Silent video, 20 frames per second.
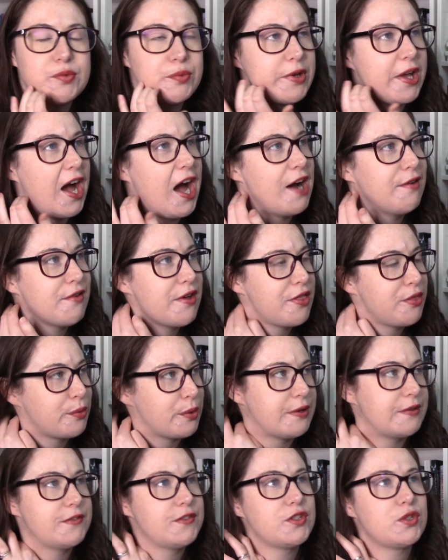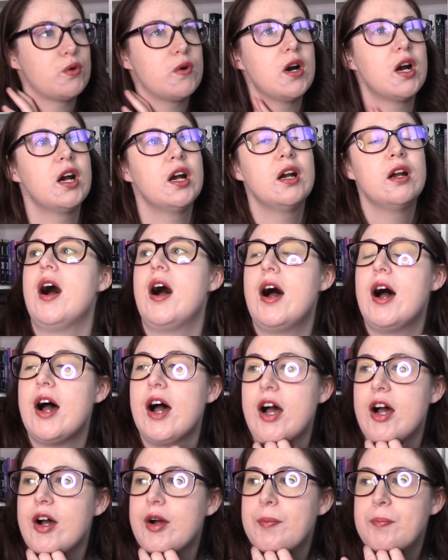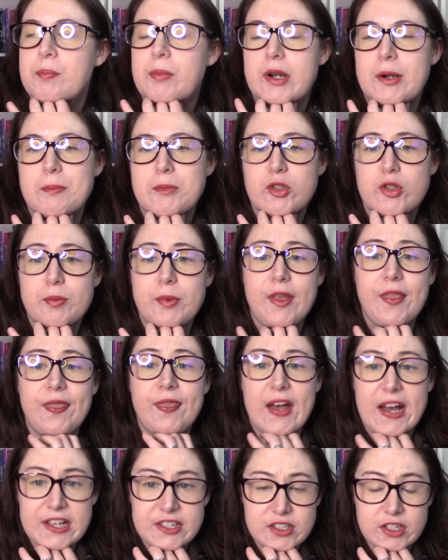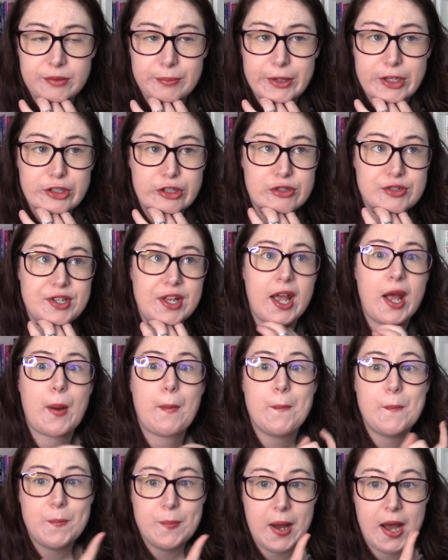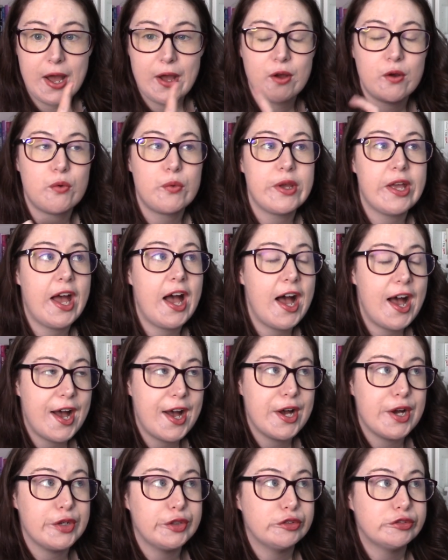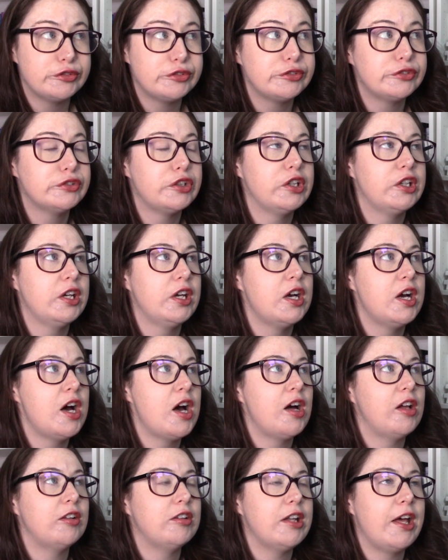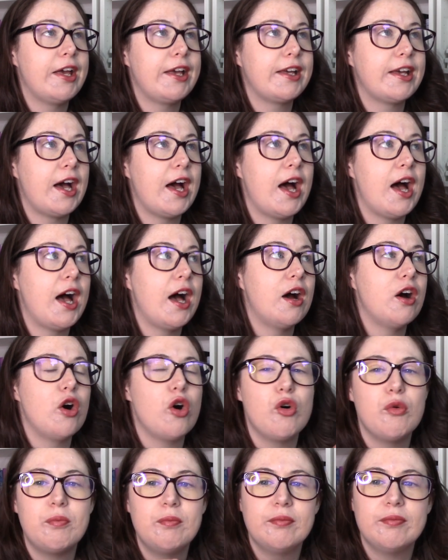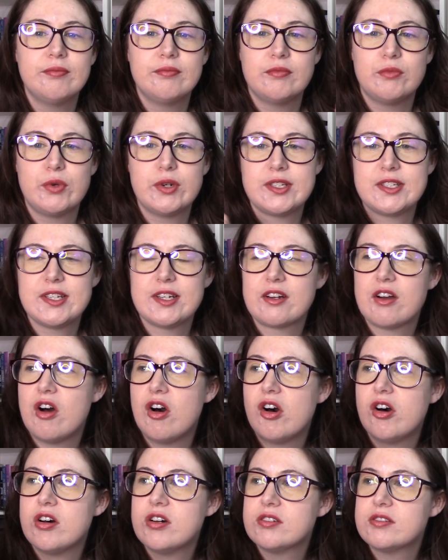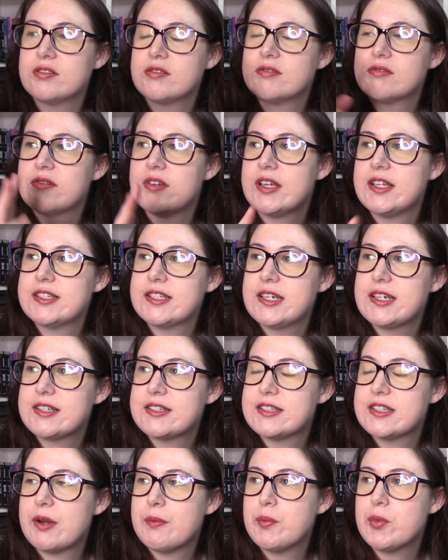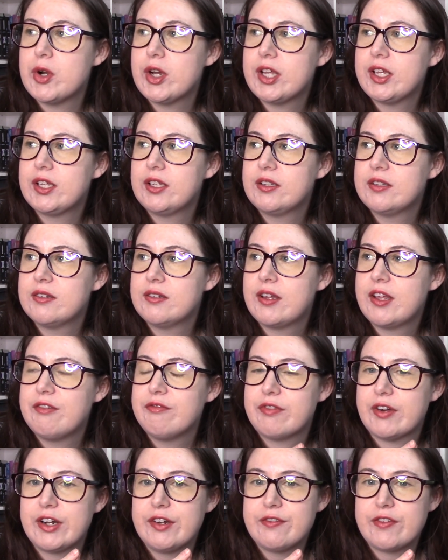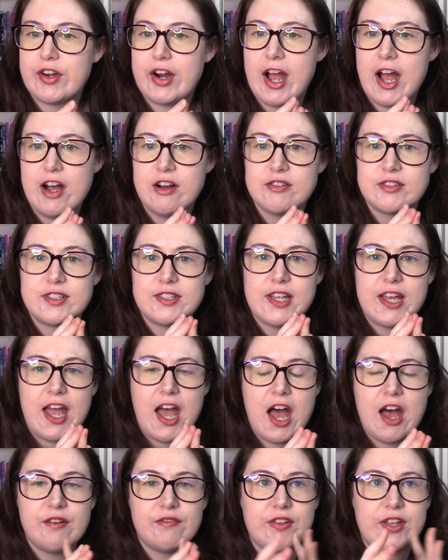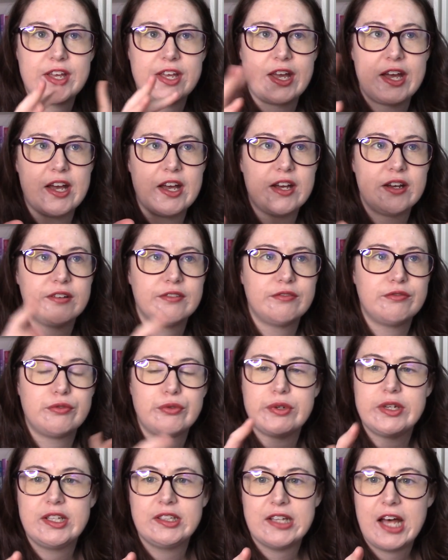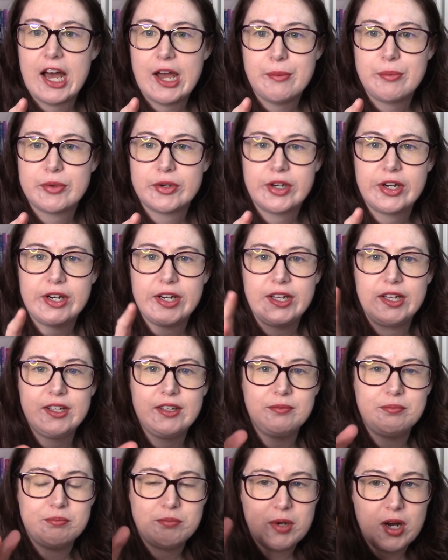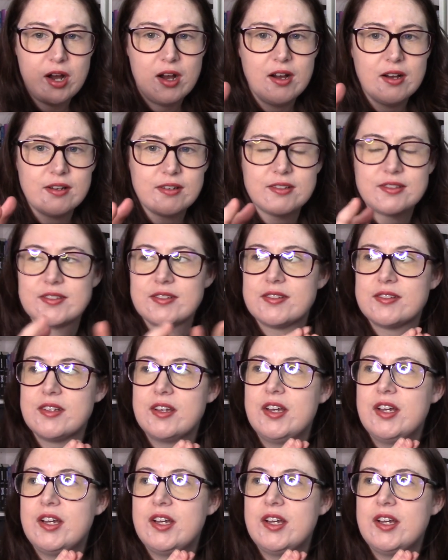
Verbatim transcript: We have a thrift store, um, but I'm assuming that's gonna be closing, but we have like a, what's it called? It's like someone in front of their house, they have like a free library box